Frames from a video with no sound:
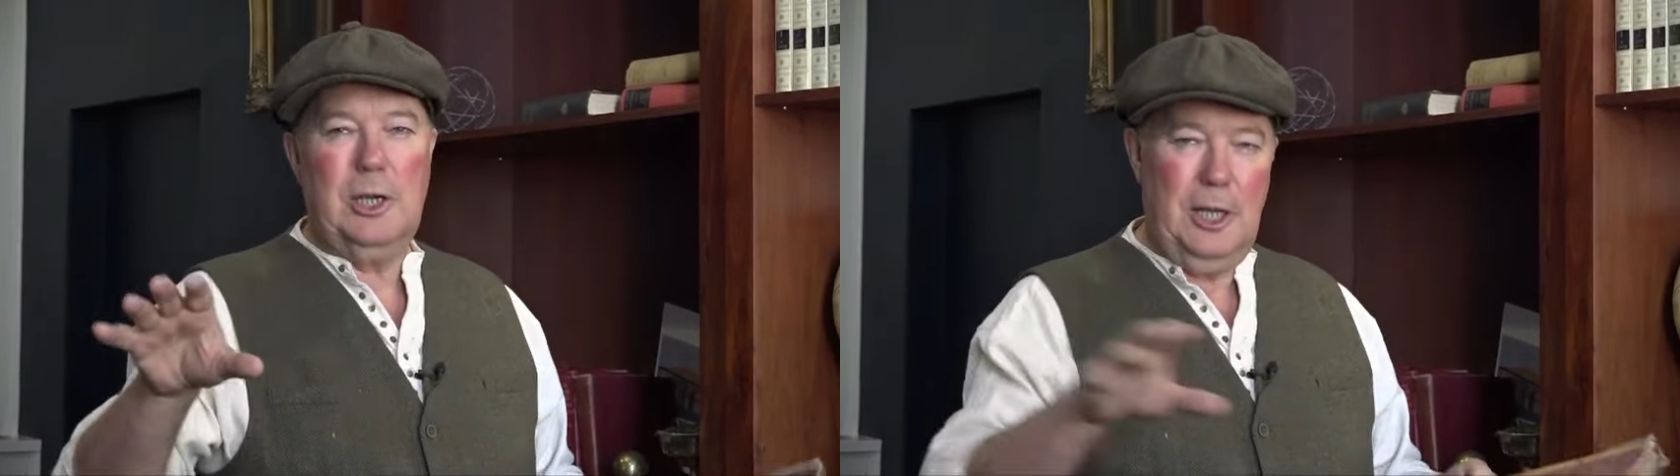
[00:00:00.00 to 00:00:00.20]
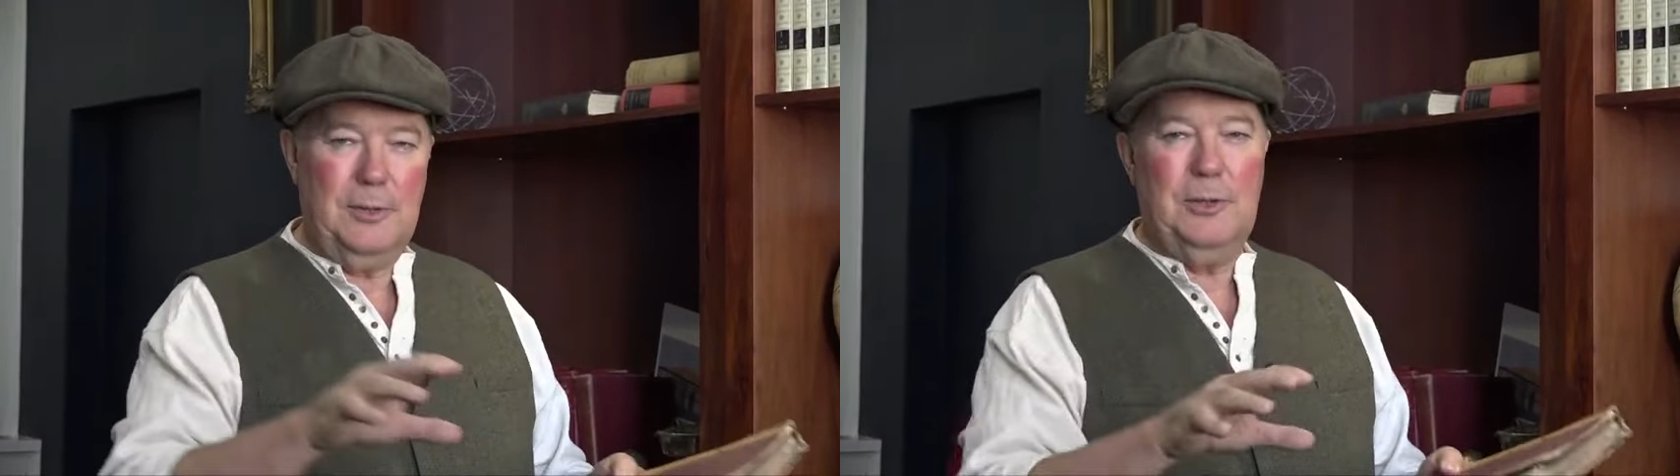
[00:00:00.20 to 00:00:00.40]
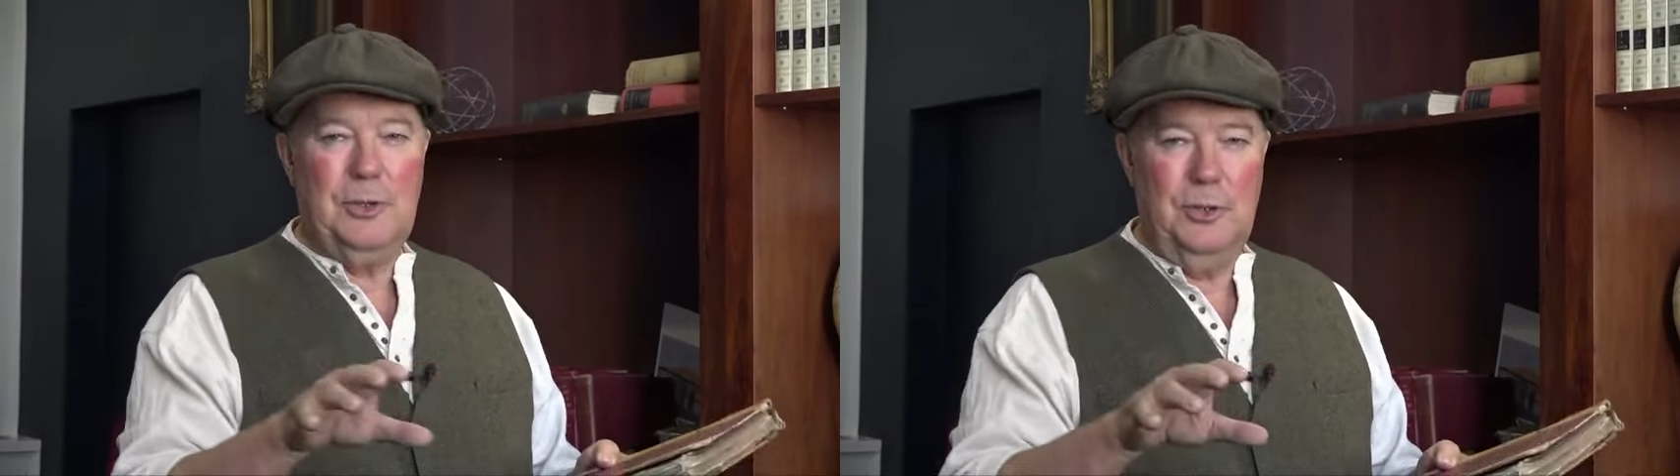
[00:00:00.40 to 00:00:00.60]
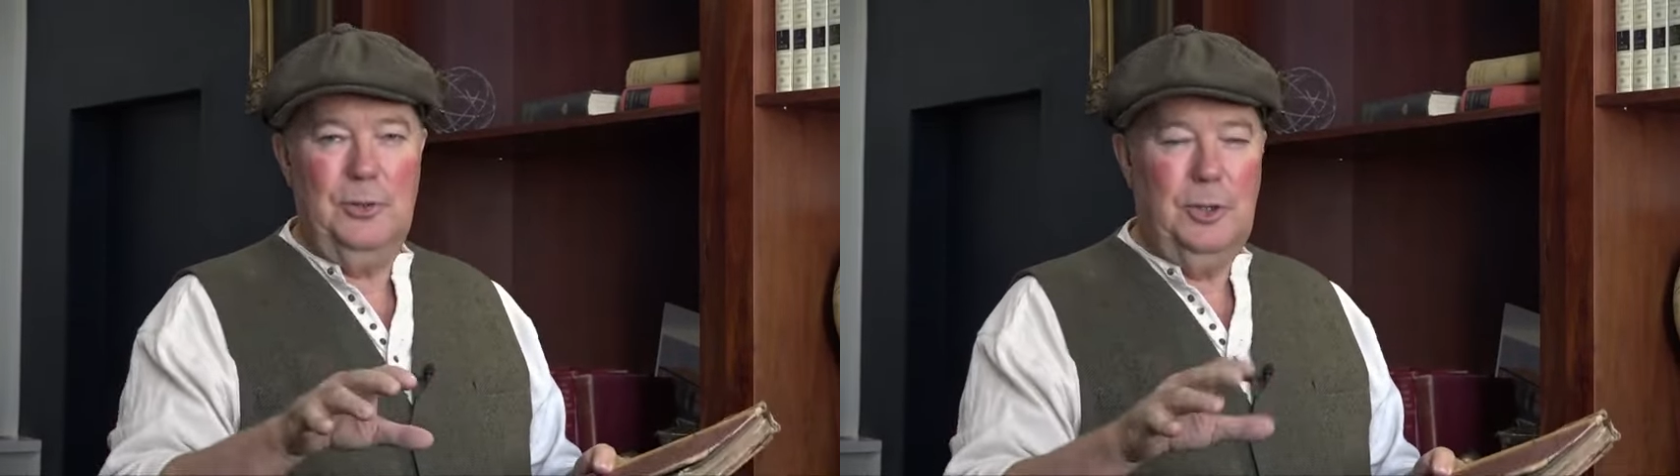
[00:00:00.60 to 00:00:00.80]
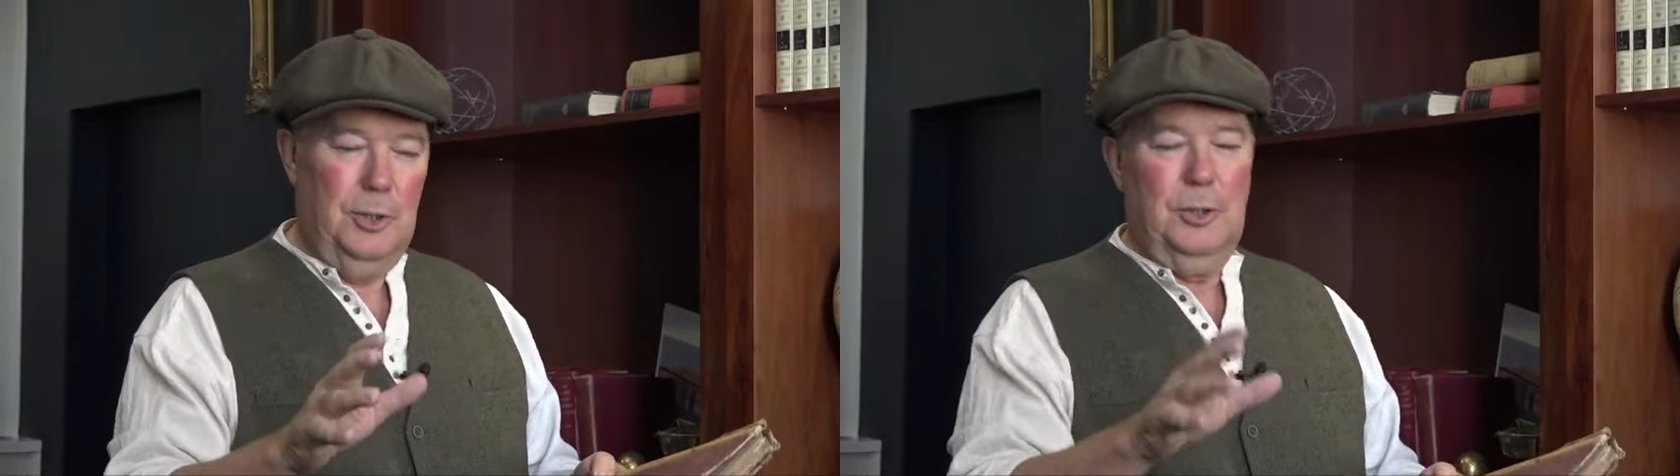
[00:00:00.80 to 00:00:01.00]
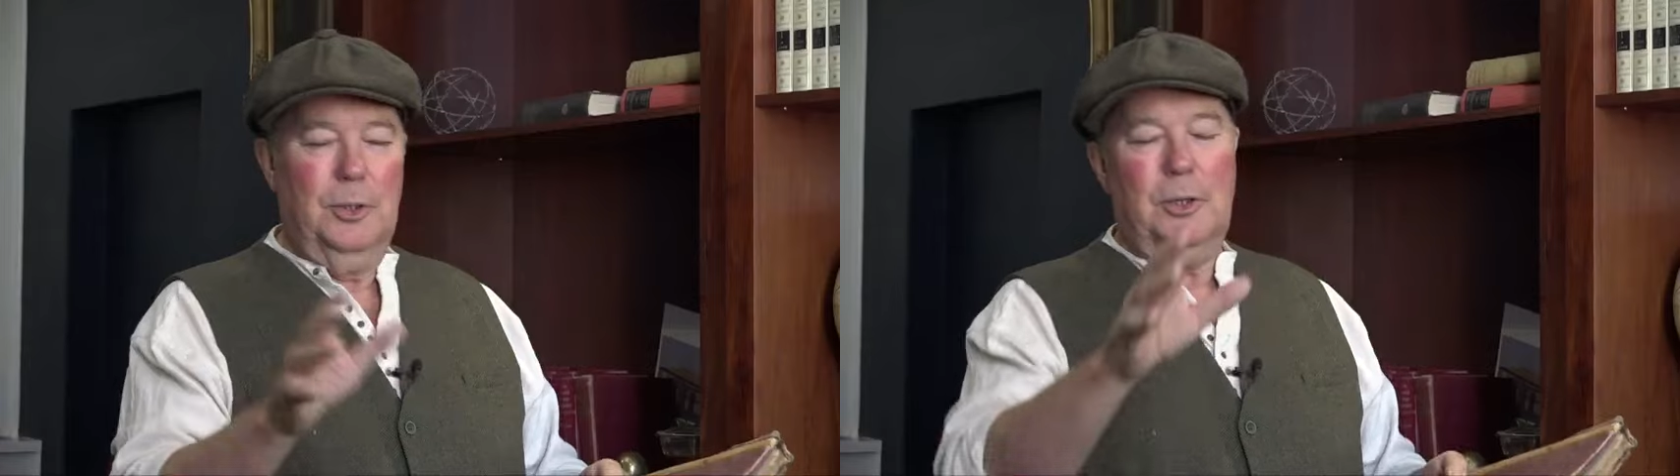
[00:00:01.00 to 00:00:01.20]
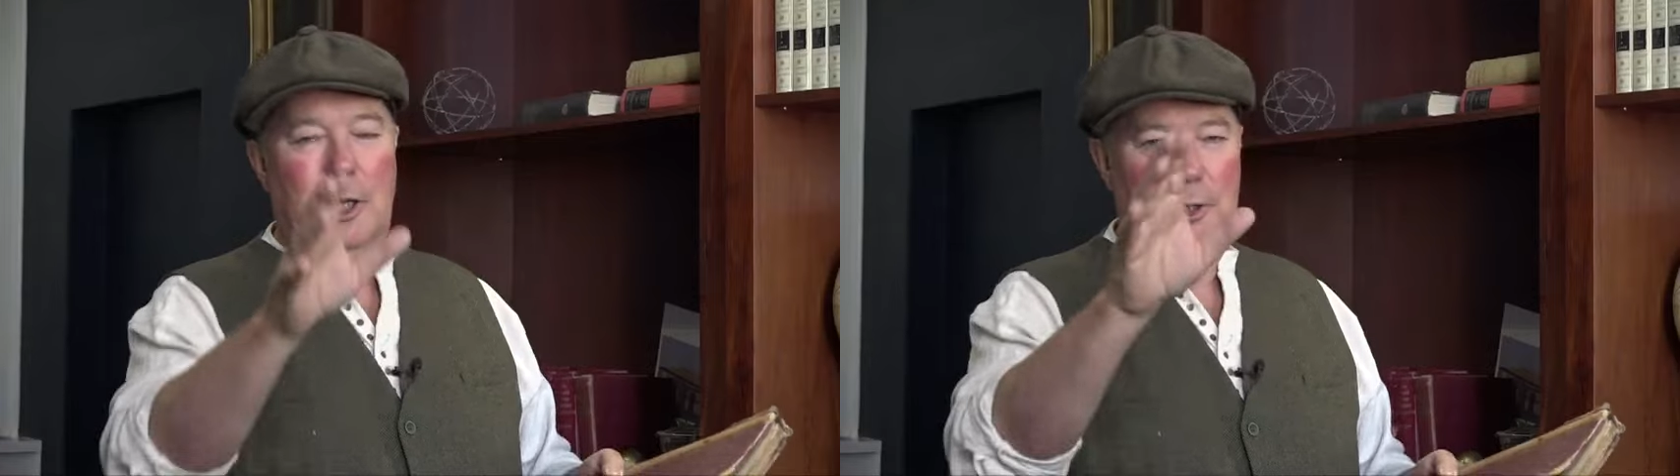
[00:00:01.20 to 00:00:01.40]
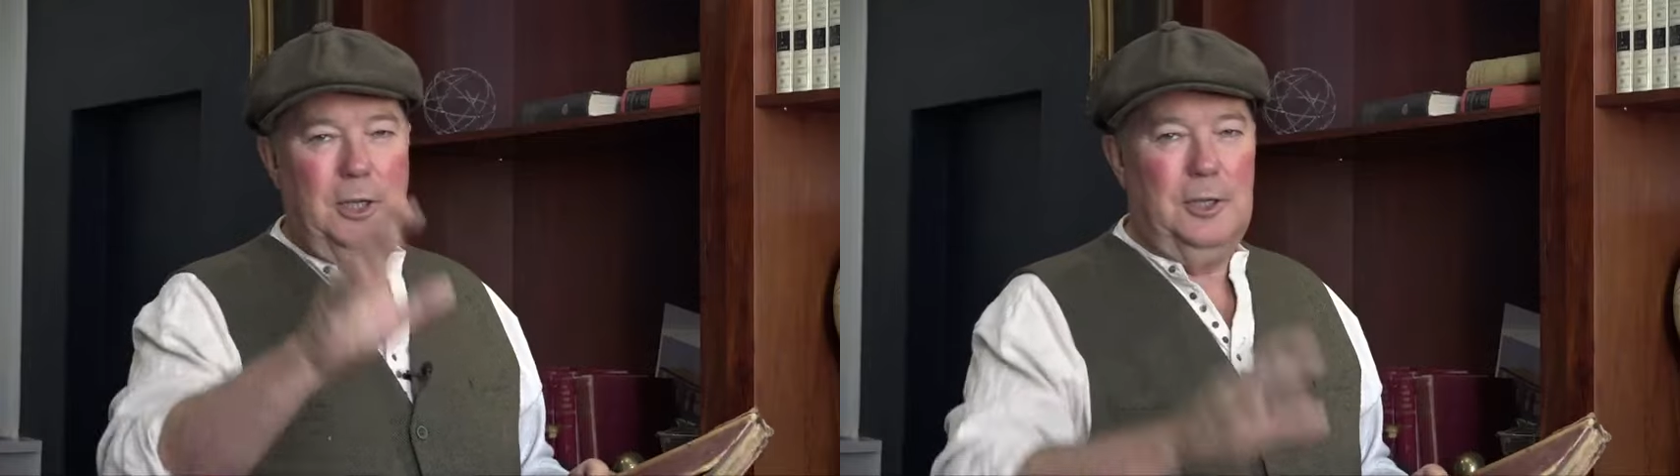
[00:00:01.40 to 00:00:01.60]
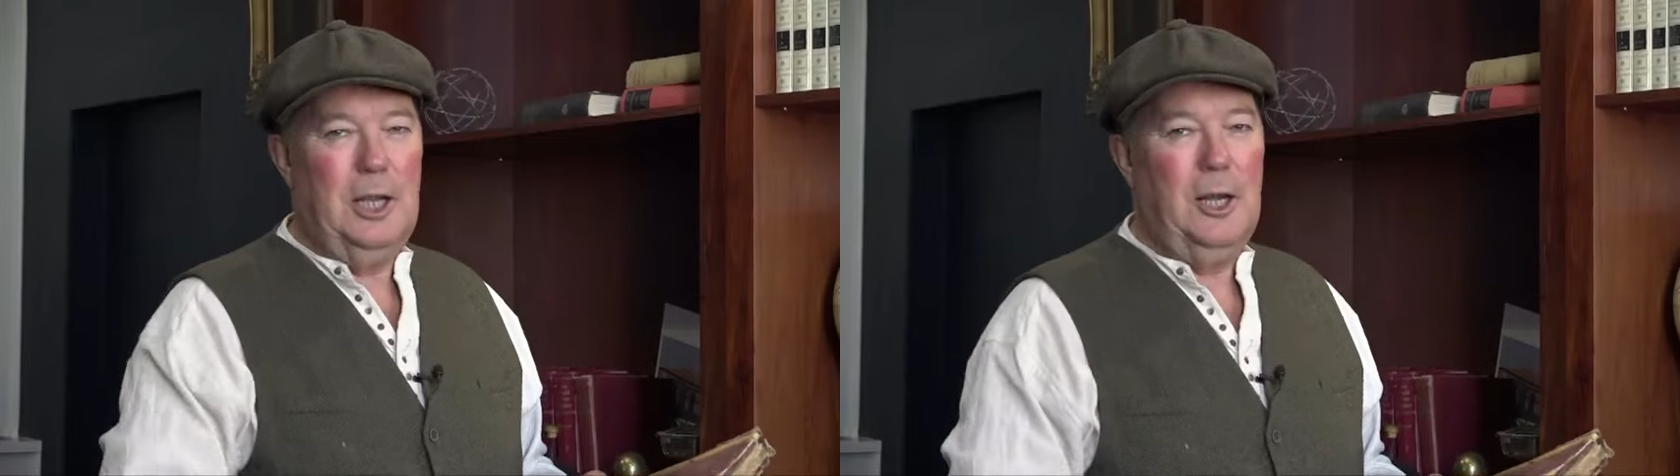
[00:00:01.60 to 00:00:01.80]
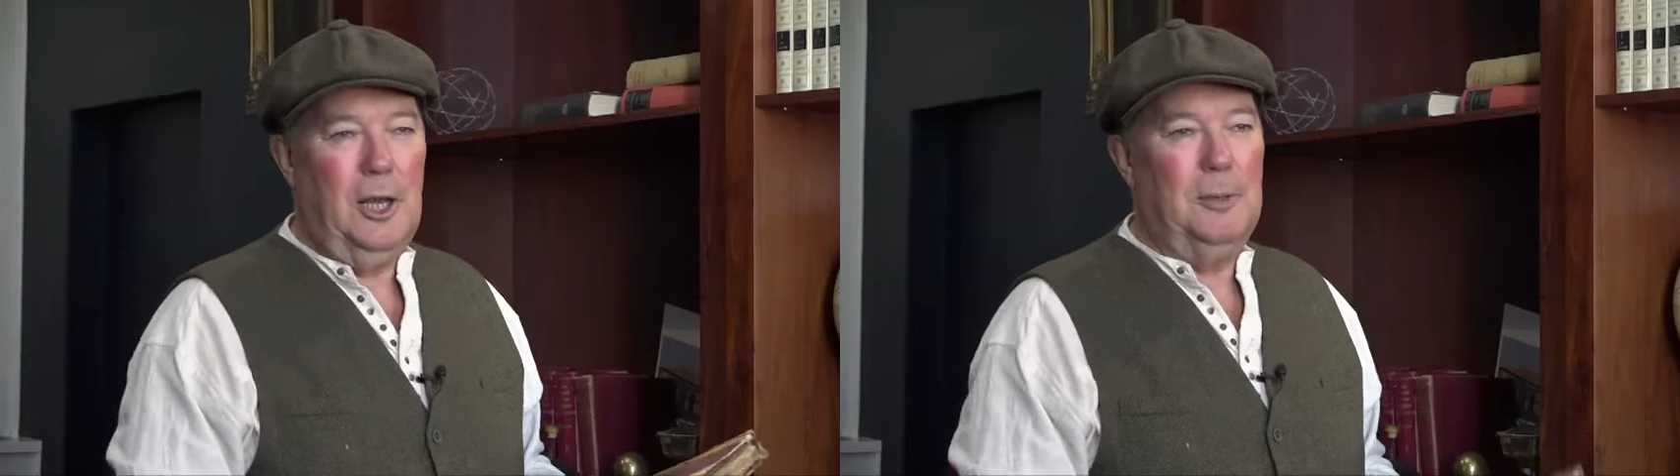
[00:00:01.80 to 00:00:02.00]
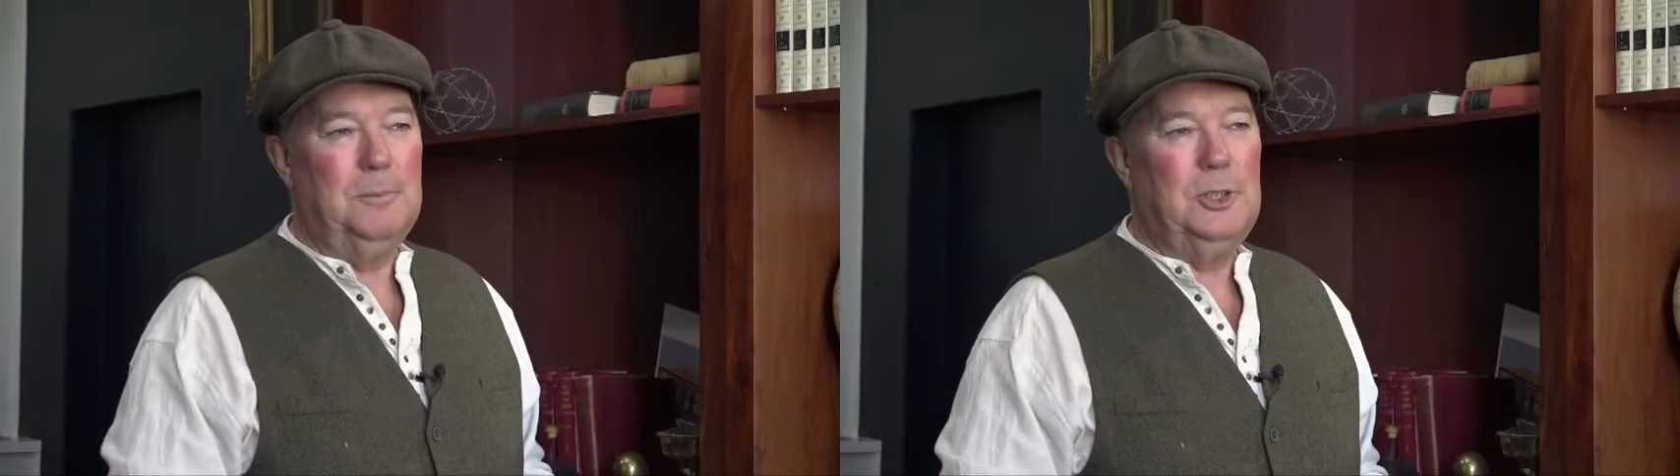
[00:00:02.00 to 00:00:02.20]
connect the two, and then get home.